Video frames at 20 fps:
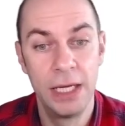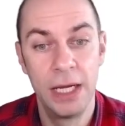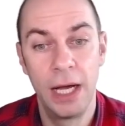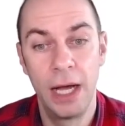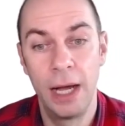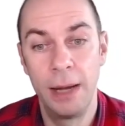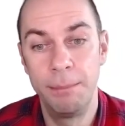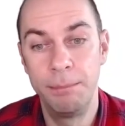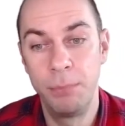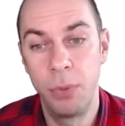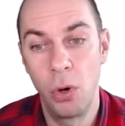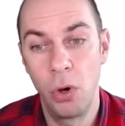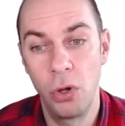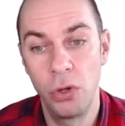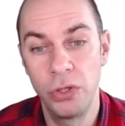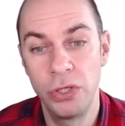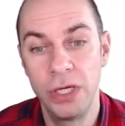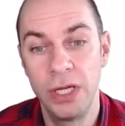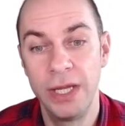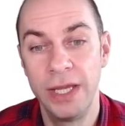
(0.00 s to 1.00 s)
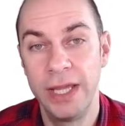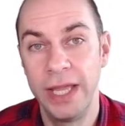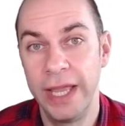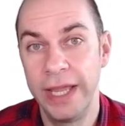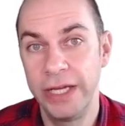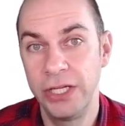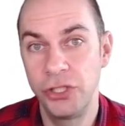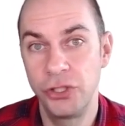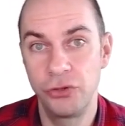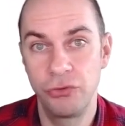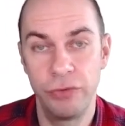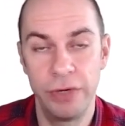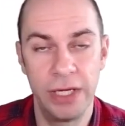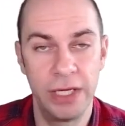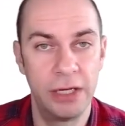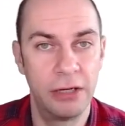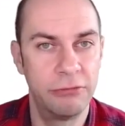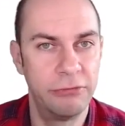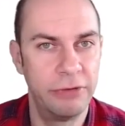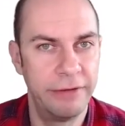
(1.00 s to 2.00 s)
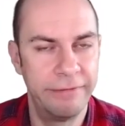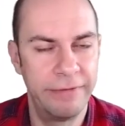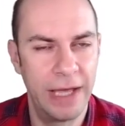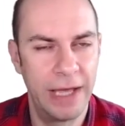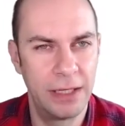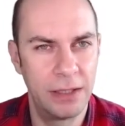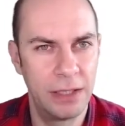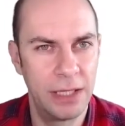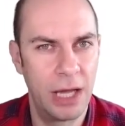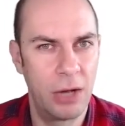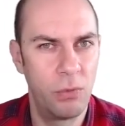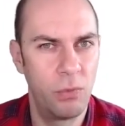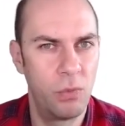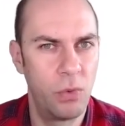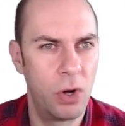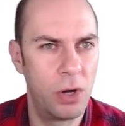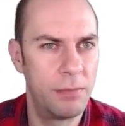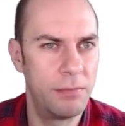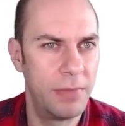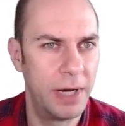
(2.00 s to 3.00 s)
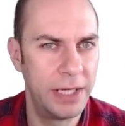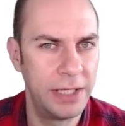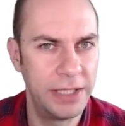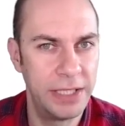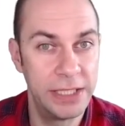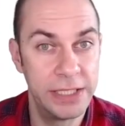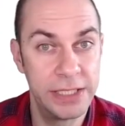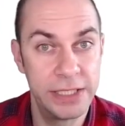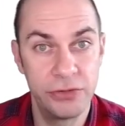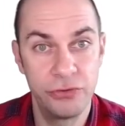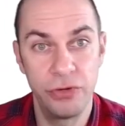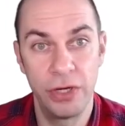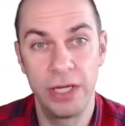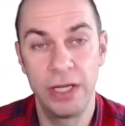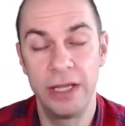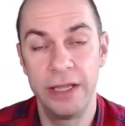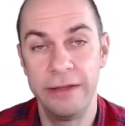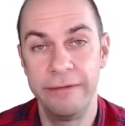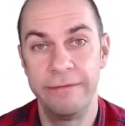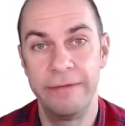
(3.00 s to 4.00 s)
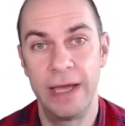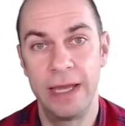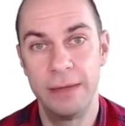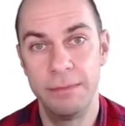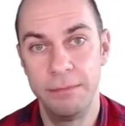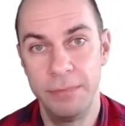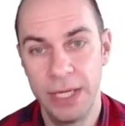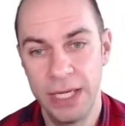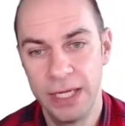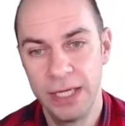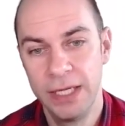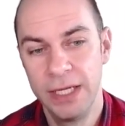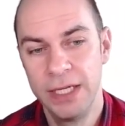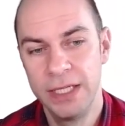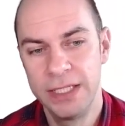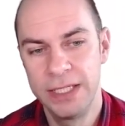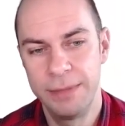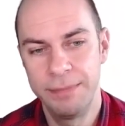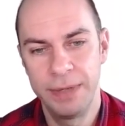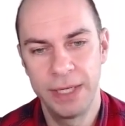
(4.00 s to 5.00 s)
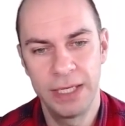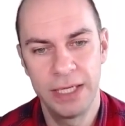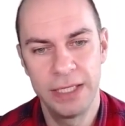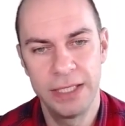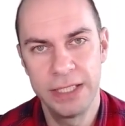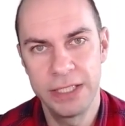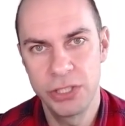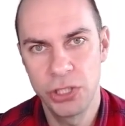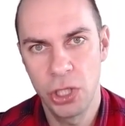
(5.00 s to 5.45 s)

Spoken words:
upon a trigger event. Now, what might this trigger event be? Typically, these